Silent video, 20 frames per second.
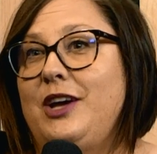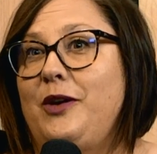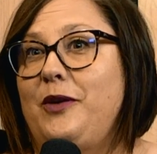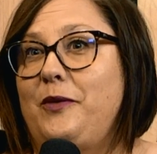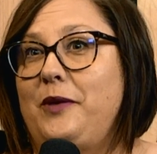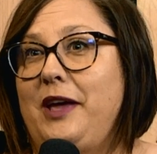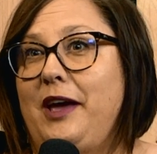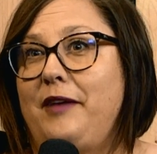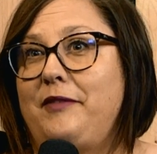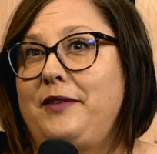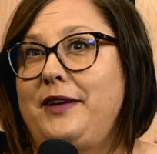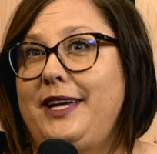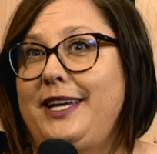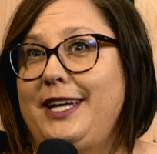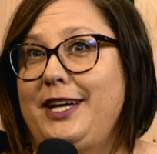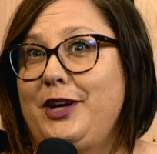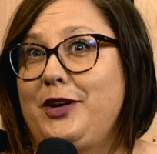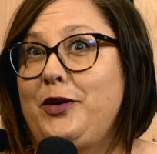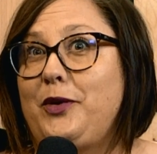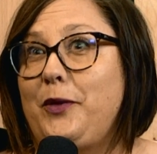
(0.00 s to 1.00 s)
we have an
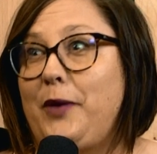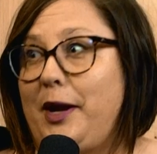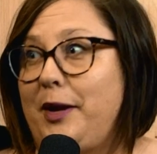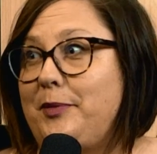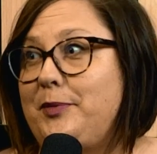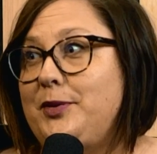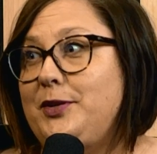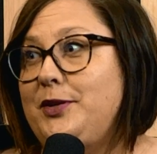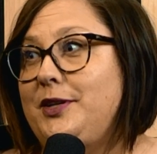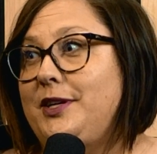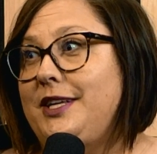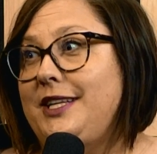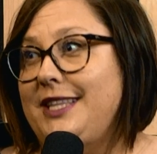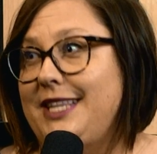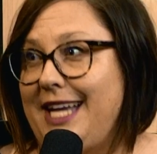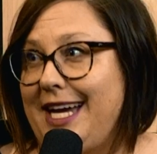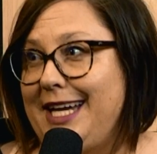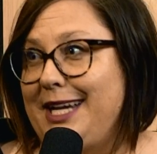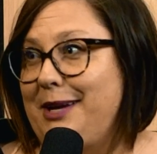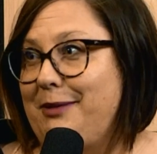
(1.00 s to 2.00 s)
incredible
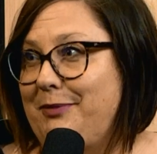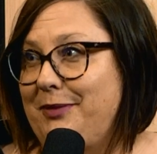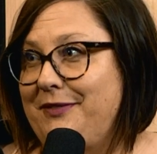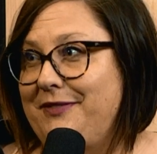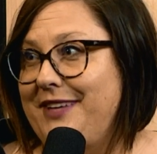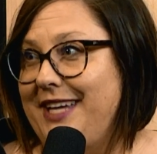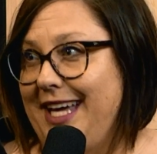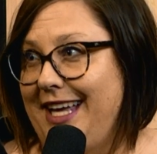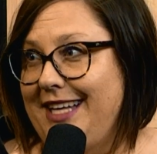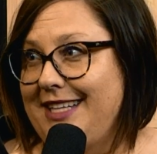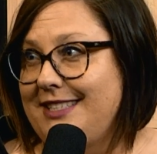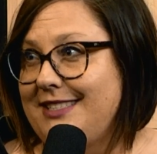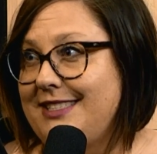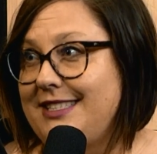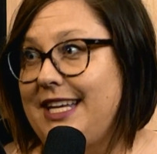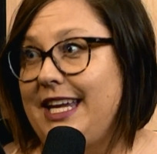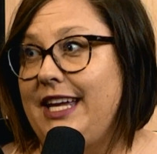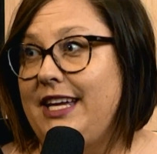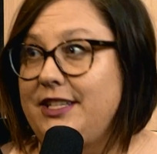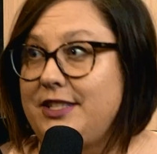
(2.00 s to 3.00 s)
lineup of guests
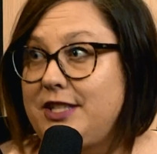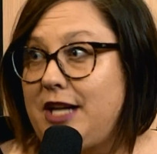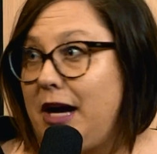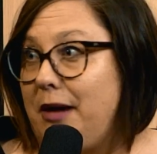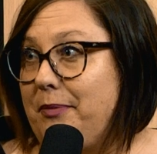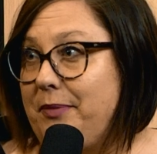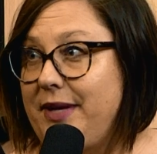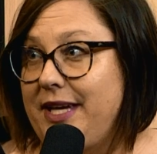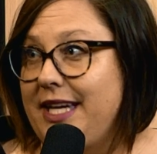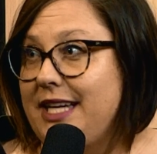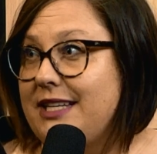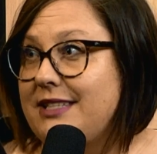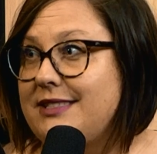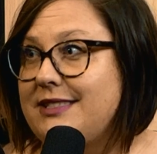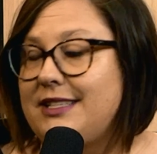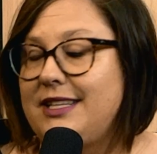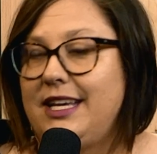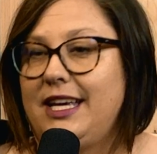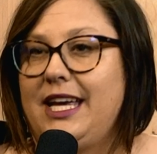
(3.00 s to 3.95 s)
and topics,